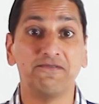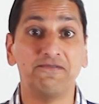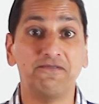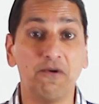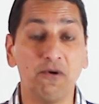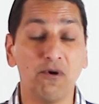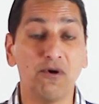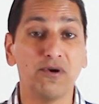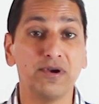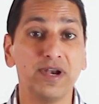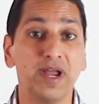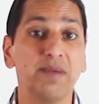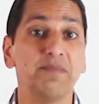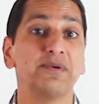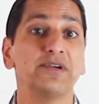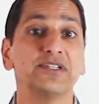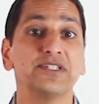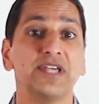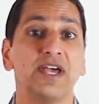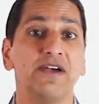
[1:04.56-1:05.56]
4
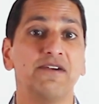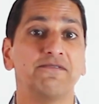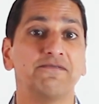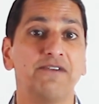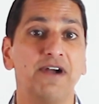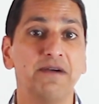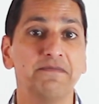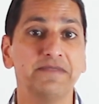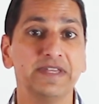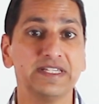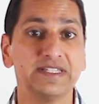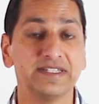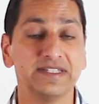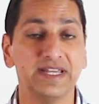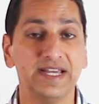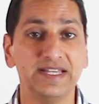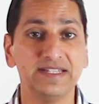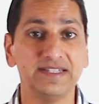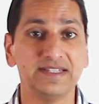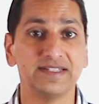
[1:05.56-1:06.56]
numbers from this
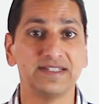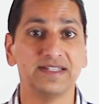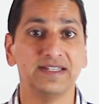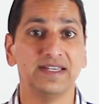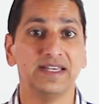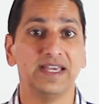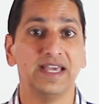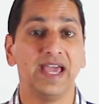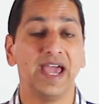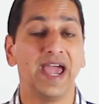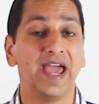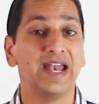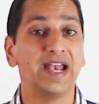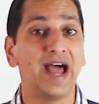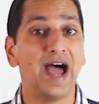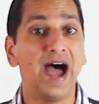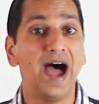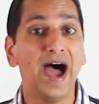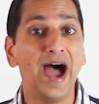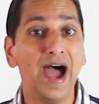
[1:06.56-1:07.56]
list, and
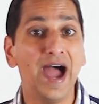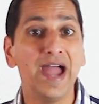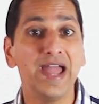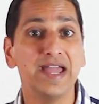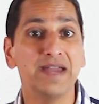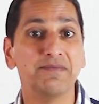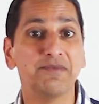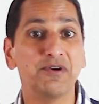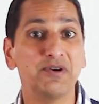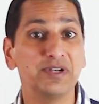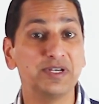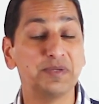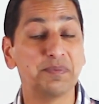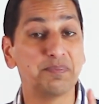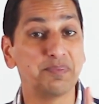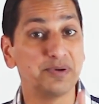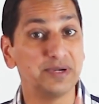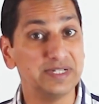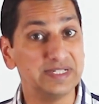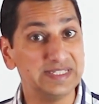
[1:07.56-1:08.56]
I am going to
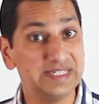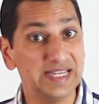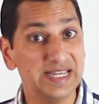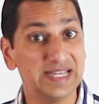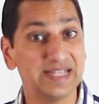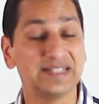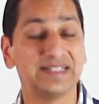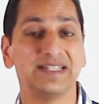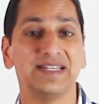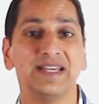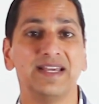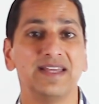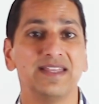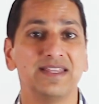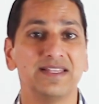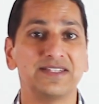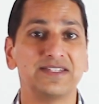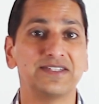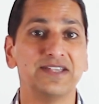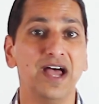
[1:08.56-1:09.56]
predict
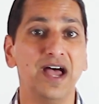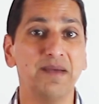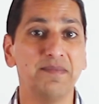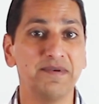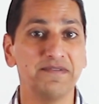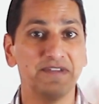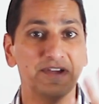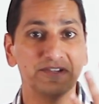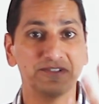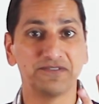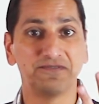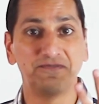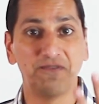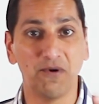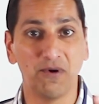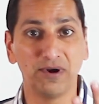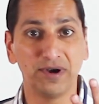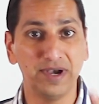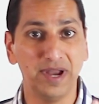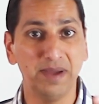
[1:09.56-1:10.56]
the sum of those
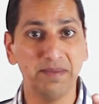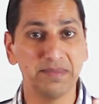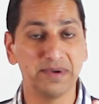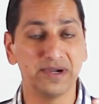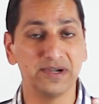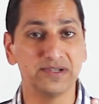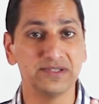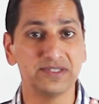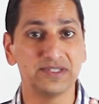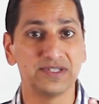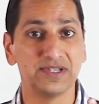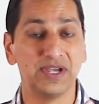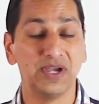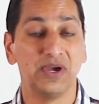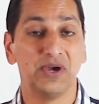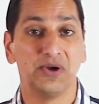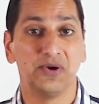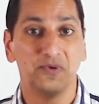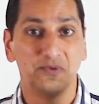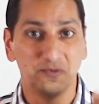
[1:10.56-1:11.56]
4 numbers
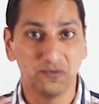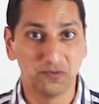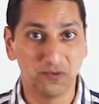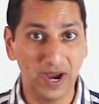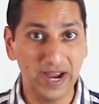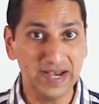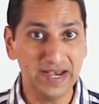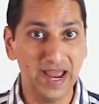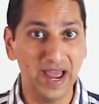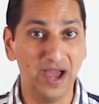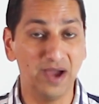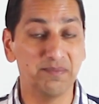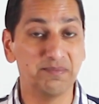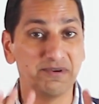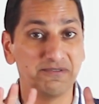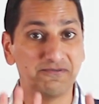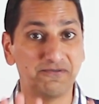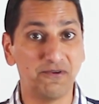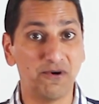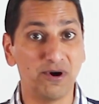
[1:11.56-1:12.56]
right now
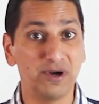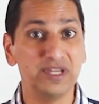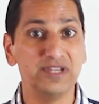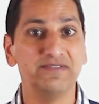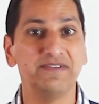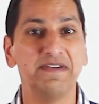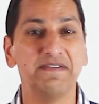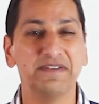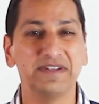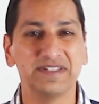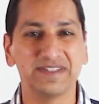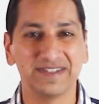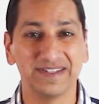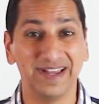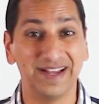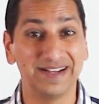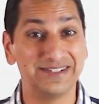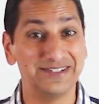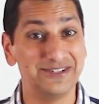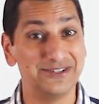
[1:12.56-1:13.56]
before you've even
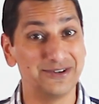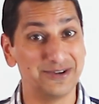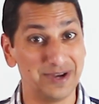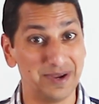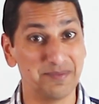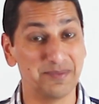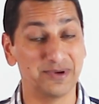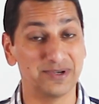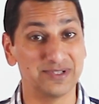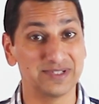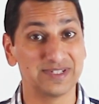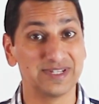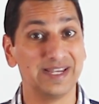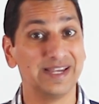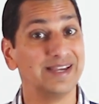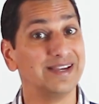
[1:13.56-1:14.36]
selected your numbers.